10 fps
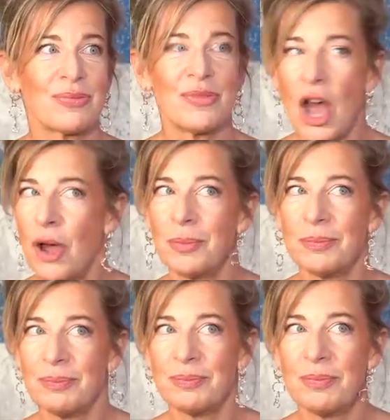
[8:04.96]
No,
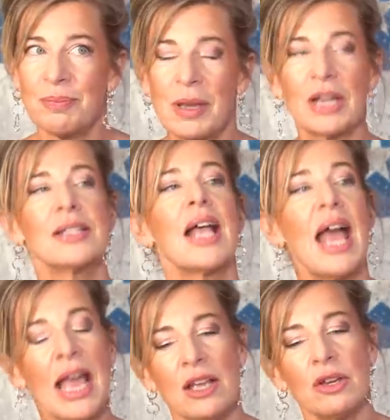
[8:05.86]
because
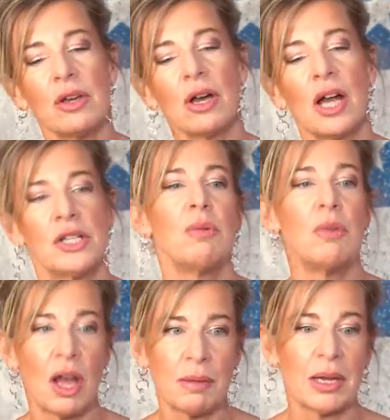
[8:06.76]
A, I don't
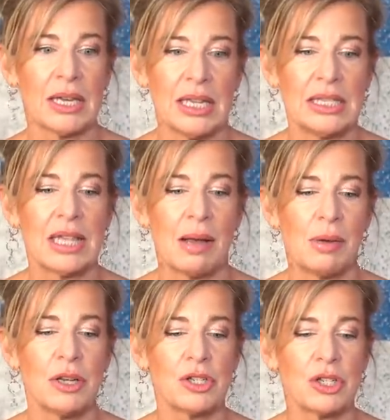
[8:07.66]
like my kids that
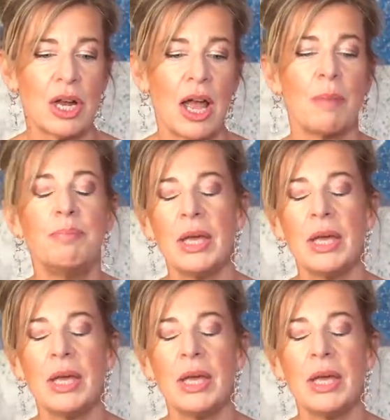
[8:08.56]
much, and